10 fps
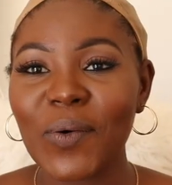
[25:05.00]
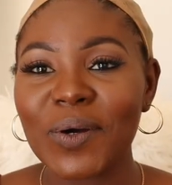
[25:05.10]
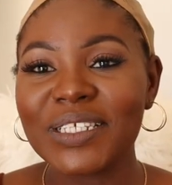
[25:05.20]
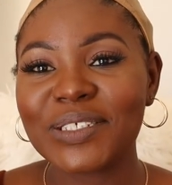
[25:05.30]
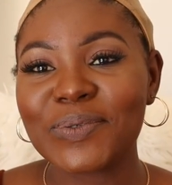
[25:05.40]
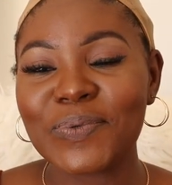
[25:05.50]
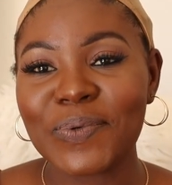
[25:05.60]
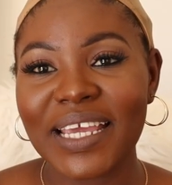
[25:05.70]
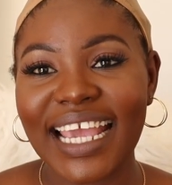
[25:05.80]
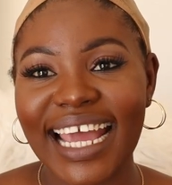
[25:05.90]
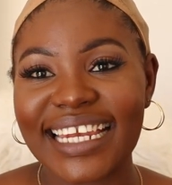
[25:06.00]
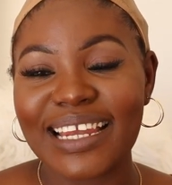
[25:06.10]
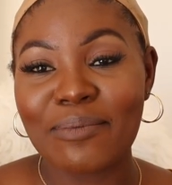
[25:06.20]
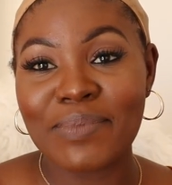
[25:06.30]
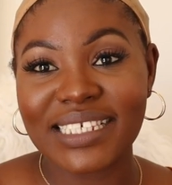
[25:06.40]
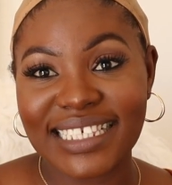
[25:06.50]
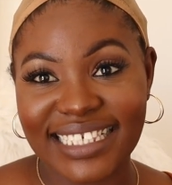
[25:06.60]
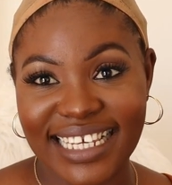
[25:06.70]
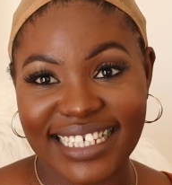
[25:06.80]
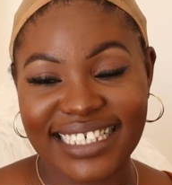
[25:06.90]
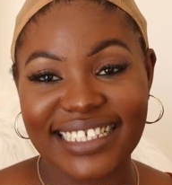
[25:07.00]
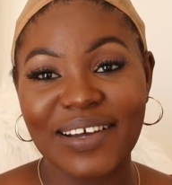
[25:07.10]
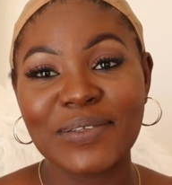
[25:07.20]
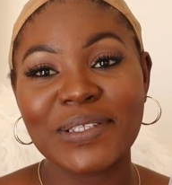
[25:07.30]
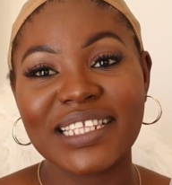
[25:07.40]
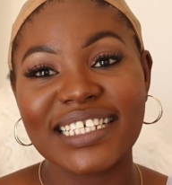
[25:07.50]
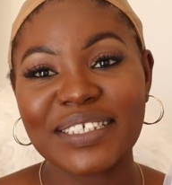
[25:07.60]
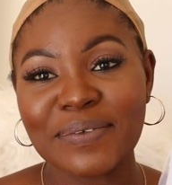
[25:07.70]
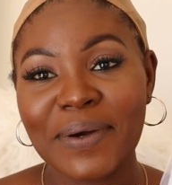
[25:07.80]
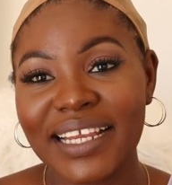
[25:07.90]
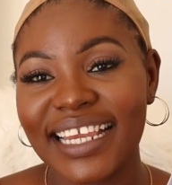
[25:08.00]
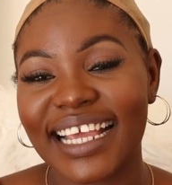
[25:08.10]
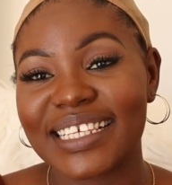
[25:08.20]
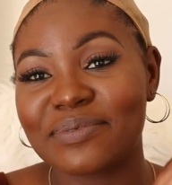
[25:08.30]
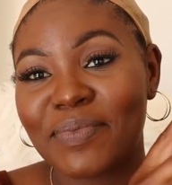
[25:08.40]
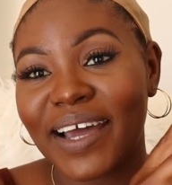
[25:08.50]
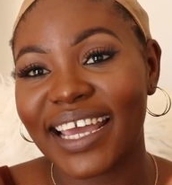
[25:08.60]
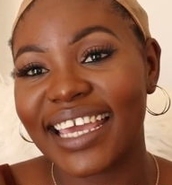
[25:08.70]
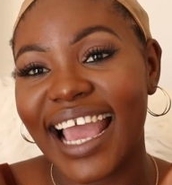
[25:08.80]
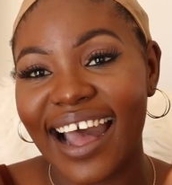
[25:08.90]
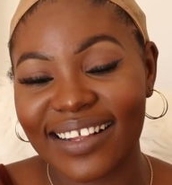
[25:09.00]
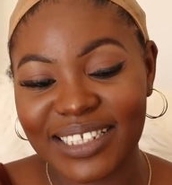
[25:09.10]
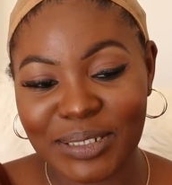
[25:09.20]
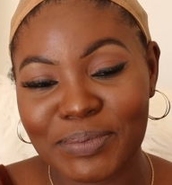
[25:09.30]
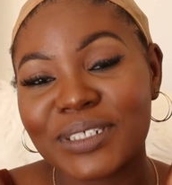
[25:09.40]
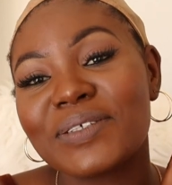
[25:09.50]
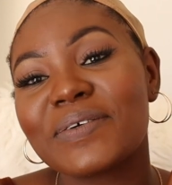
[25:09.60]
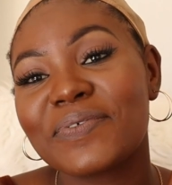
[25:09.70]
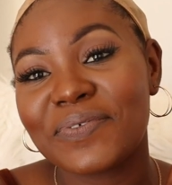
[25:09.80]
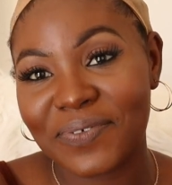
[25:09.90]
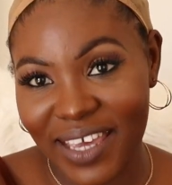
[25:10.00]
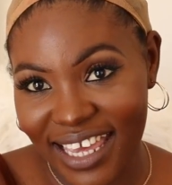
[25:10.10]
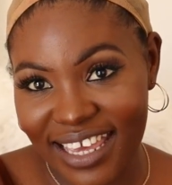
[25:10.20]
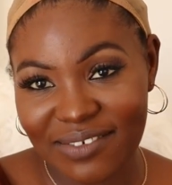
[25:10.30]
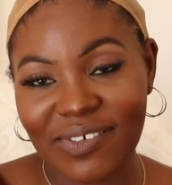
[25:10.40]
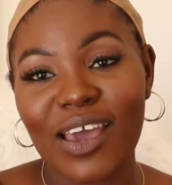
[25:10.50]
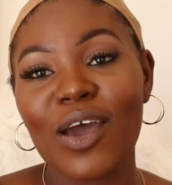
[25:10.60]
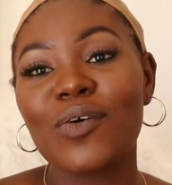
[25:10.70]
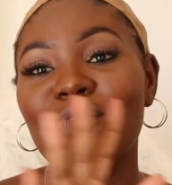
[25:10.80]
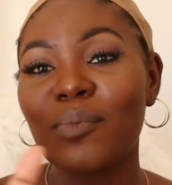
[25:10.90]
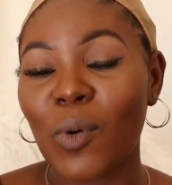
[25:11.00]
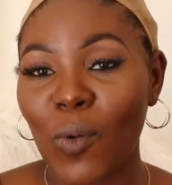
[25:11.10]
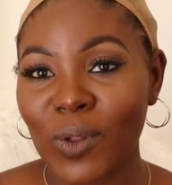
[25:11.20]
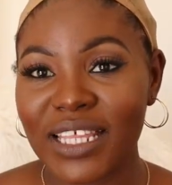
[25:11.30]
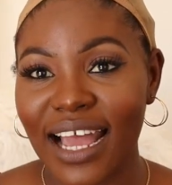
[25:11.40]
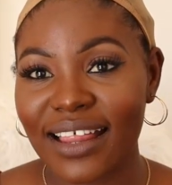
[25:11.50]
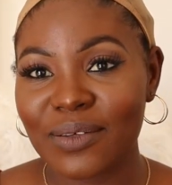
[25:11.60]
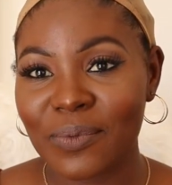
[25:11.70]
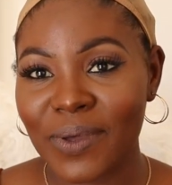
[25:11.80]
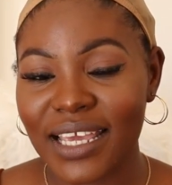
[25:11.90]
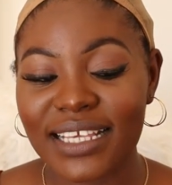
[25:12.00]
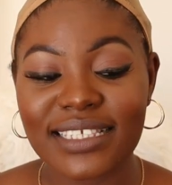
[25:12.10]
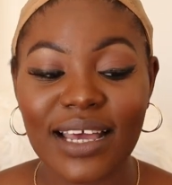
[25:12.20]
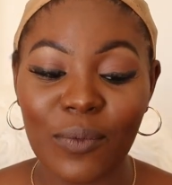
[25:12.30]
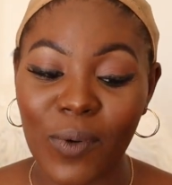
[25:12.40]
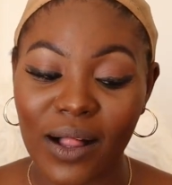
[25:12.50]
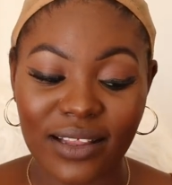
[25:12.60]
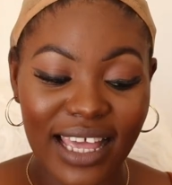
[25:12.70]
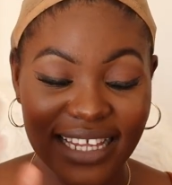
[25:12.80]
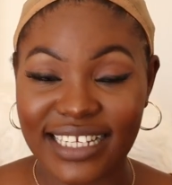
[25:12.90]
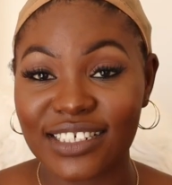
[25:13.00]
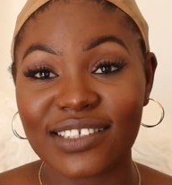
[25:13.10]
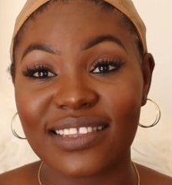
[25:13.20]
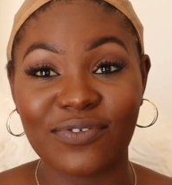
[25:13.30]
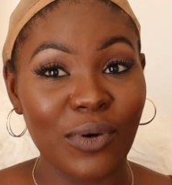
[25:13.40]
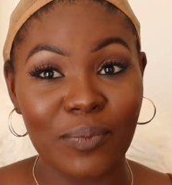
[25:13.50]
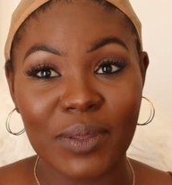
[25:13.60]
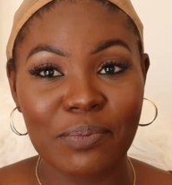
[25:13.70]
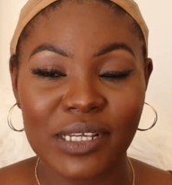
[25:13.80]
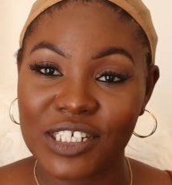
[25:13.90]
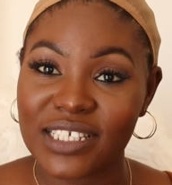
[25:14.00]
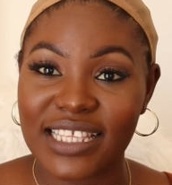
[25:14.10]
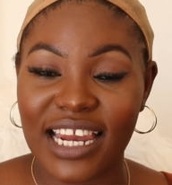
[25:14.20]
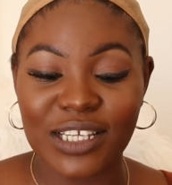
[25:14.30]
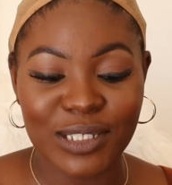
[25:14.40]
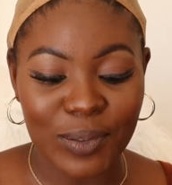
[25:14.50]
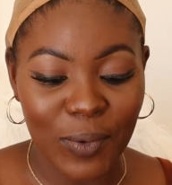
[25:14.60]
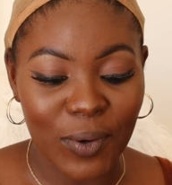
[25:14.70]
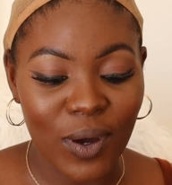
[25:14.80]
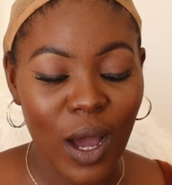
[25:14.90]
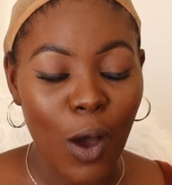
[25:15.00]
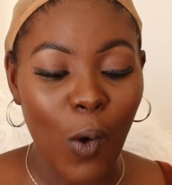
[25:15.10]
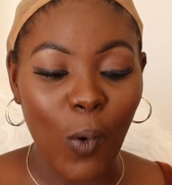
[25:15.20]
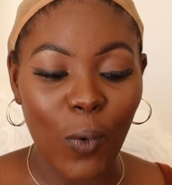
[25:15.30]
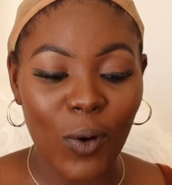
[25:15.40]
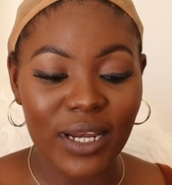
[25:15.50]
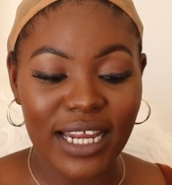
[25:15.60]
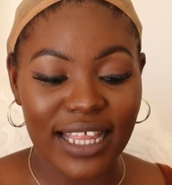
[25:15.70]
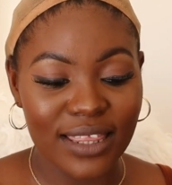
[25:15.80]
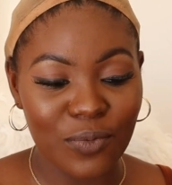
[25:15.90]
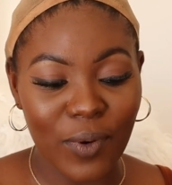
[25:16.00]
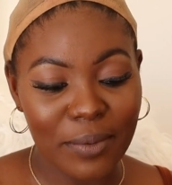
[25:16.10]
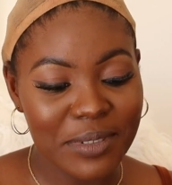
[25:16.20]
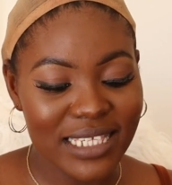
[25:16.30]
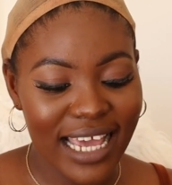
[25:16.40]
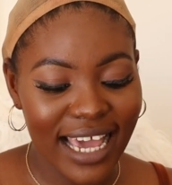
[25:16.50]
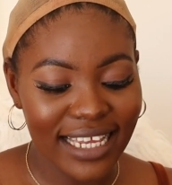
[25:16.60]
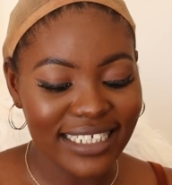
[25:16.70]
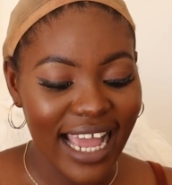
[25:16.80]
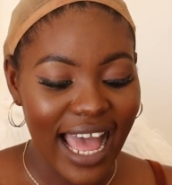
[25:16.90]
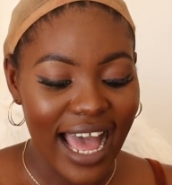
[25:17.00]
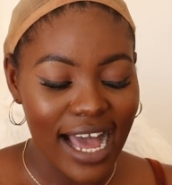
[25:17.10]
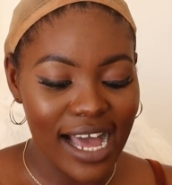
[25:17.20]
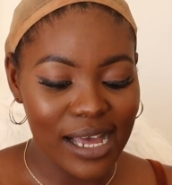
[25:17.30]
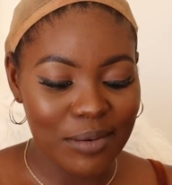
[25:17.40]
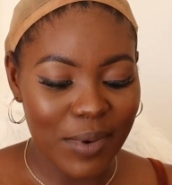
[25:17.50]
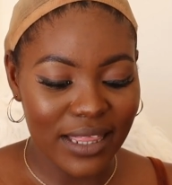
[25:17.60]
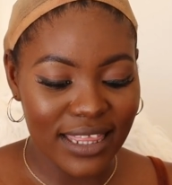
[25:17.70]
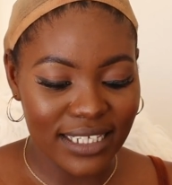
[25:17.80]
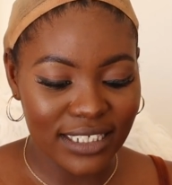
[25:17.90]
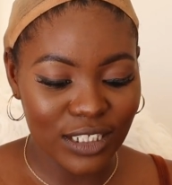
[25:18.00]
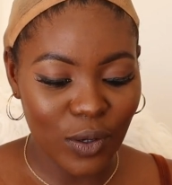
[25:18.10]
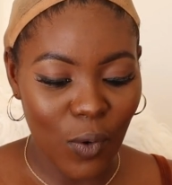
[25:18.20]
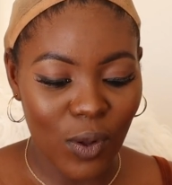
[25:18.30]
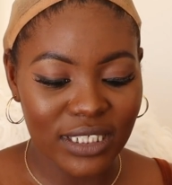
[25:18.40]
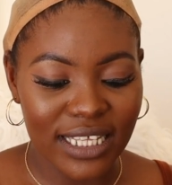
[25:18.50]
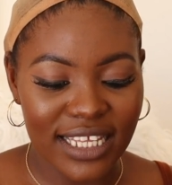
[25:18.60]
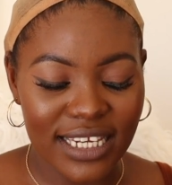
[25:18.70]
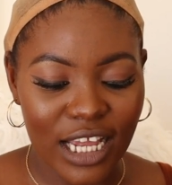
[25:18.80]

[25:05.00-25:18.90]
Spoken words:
on to wig number 6. Now this one is my ultimate fave from all the other wigs, well, at least from the pictures that I saw on the website. This is called the